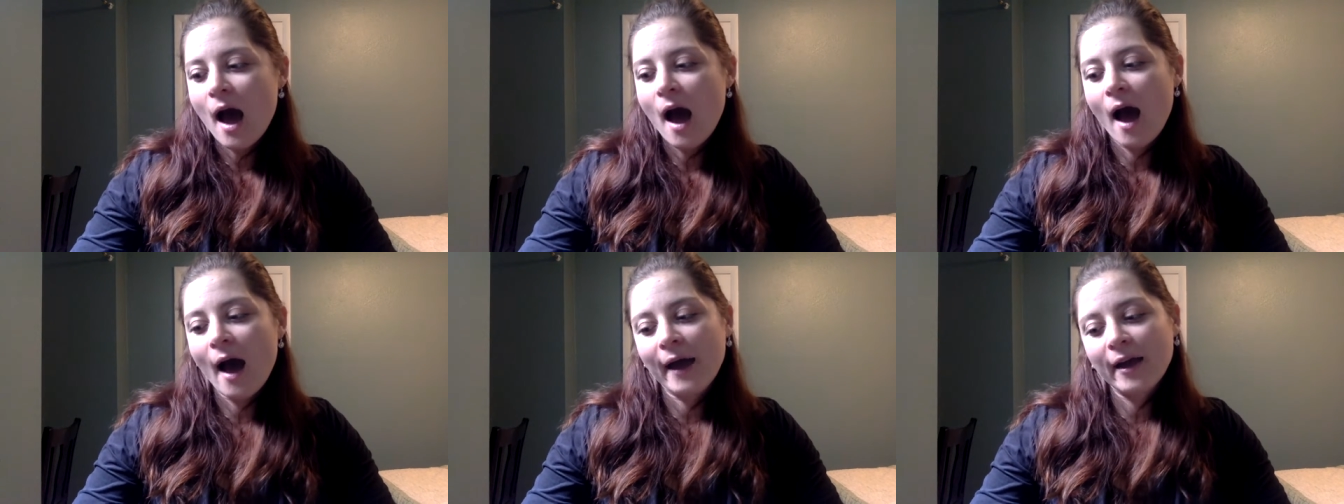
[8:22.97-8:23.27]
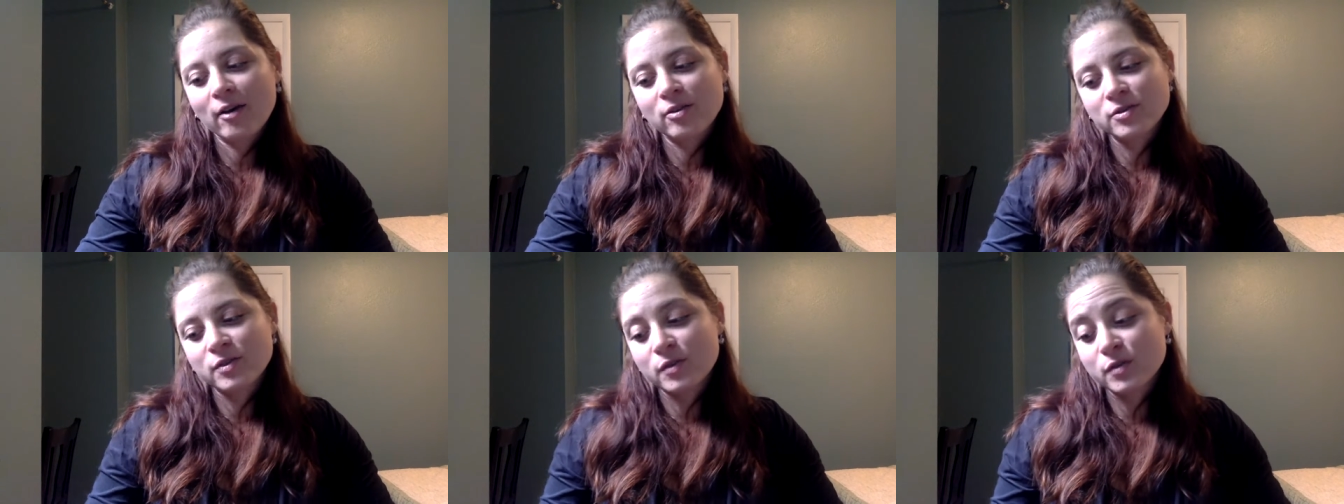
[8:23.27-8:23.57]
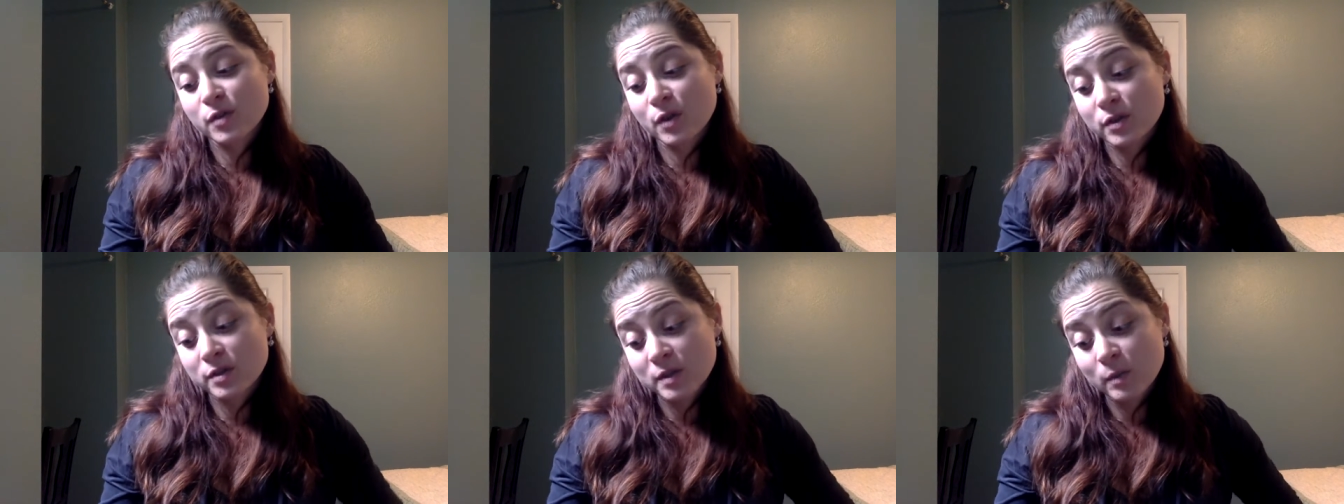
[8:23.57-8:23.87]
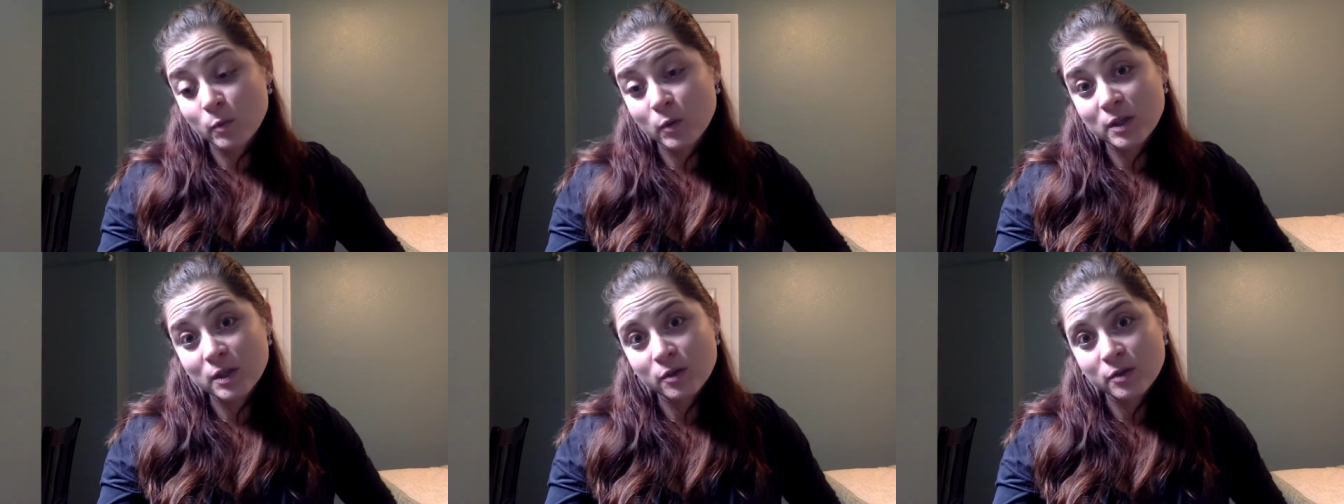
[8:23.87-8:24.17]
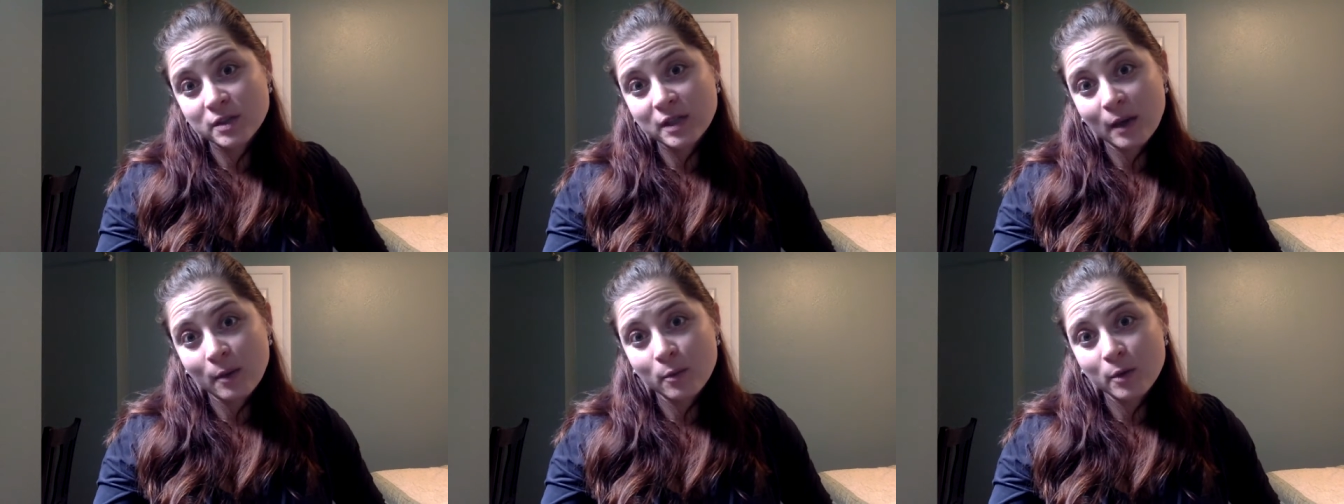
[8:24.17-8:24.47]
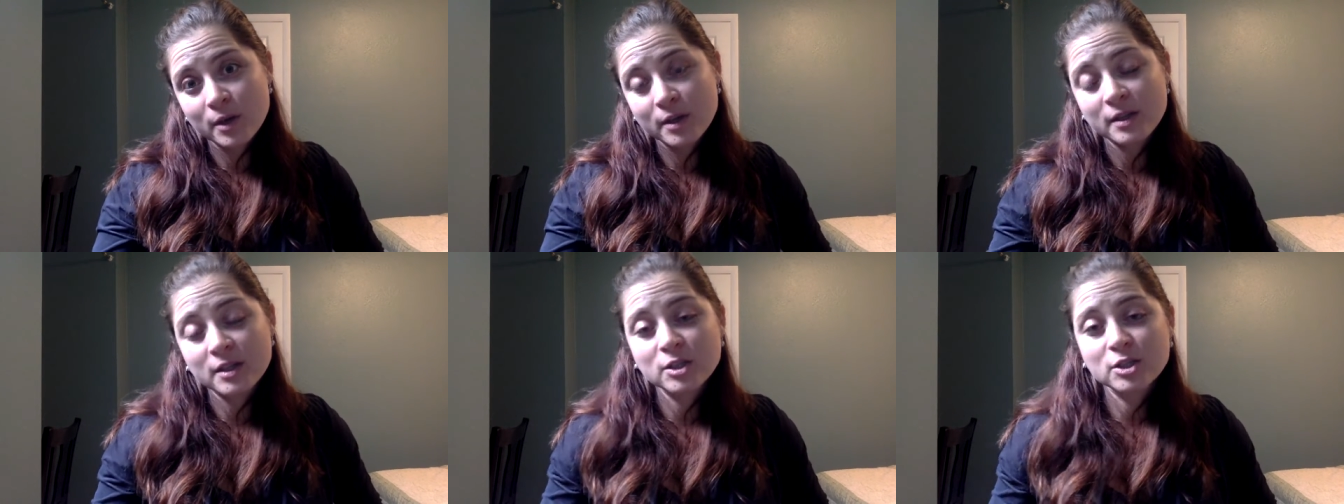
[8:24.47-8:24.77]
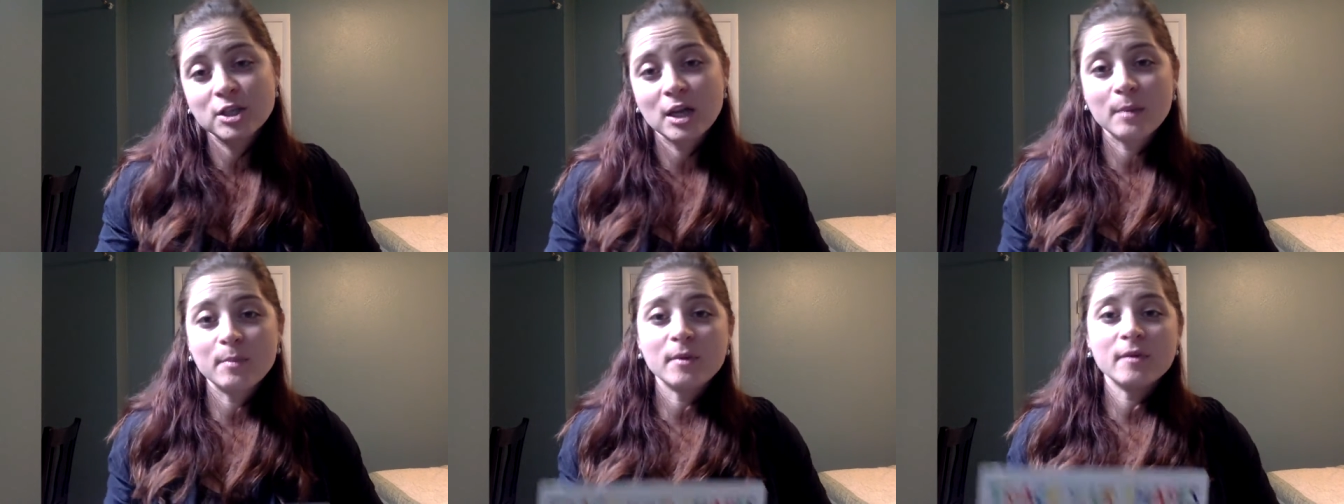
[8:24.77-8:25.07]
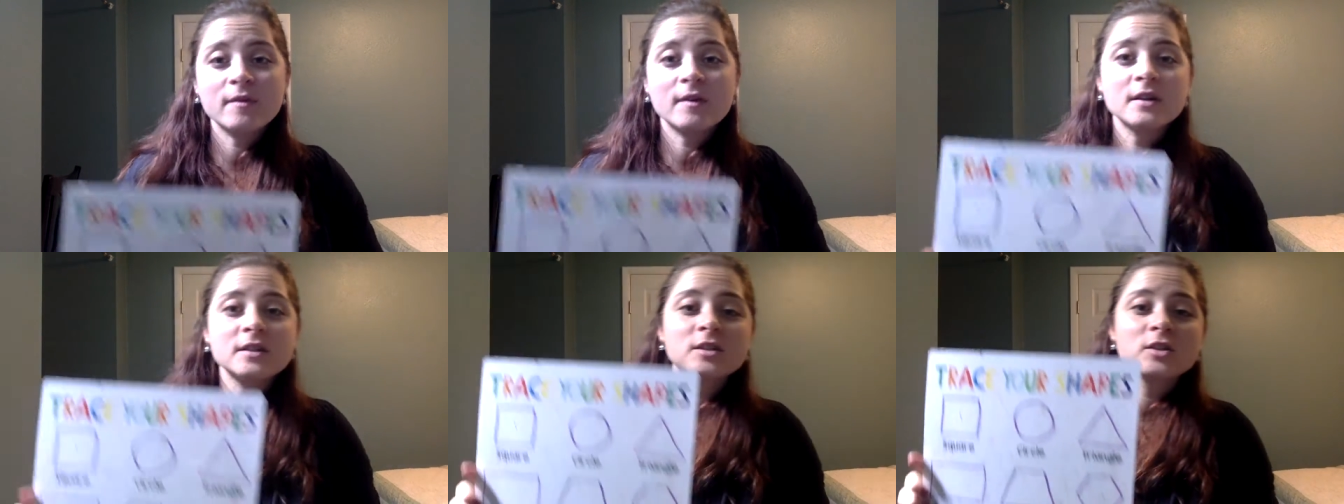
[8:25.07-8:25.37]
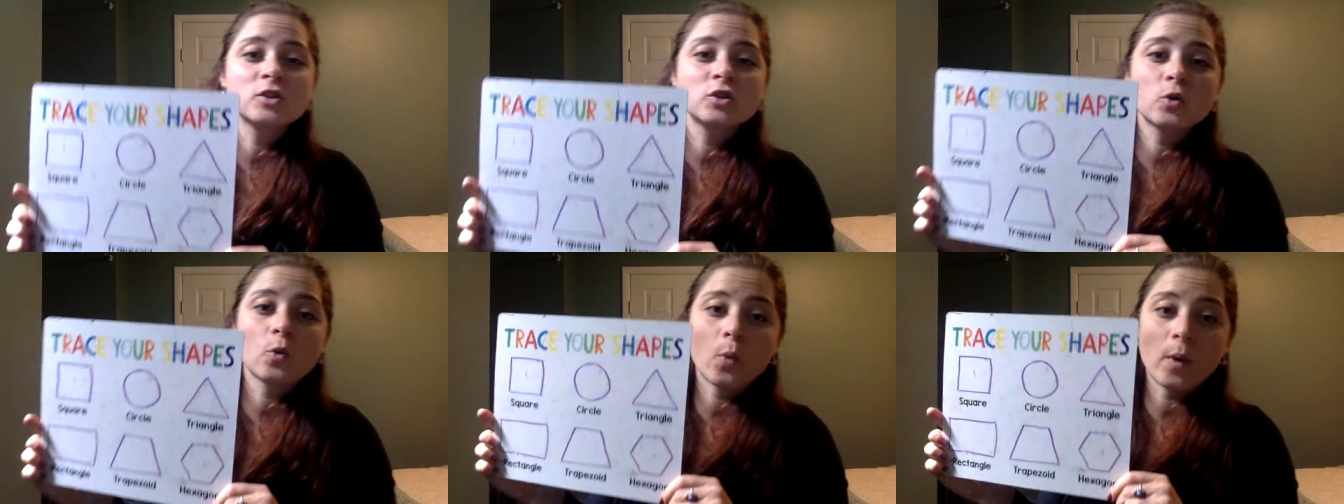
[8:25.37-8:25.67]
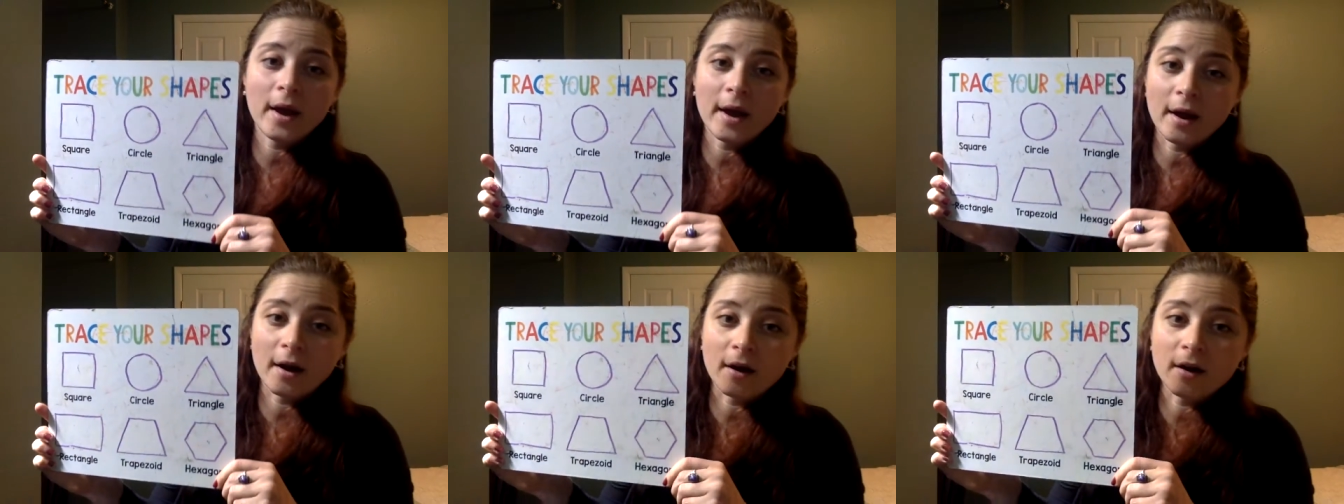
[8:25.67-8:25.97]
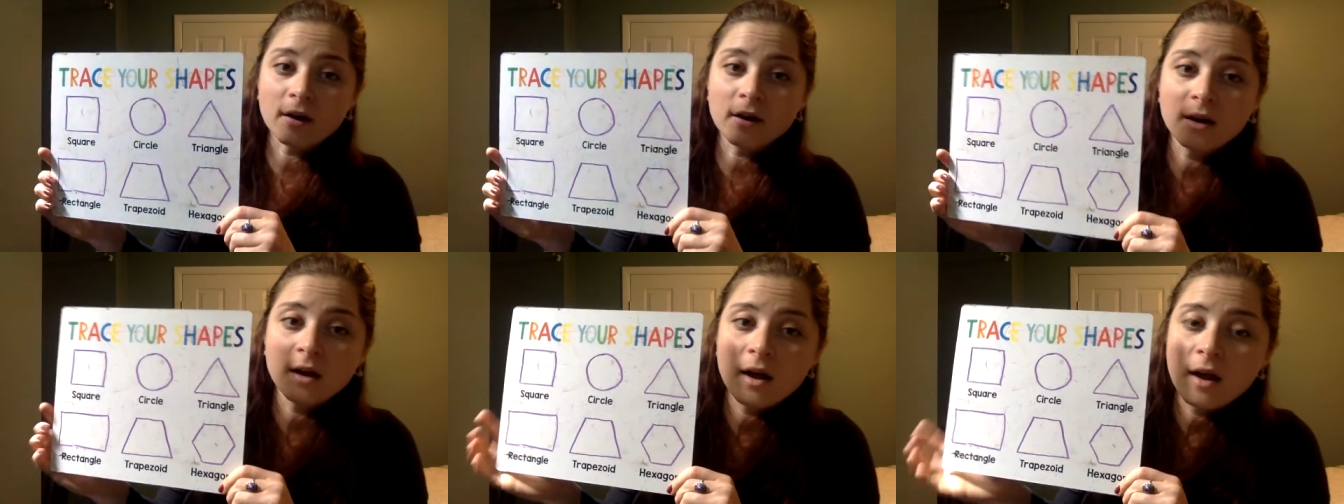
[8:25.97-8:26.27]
I also saw some windows that were in the shape of a square,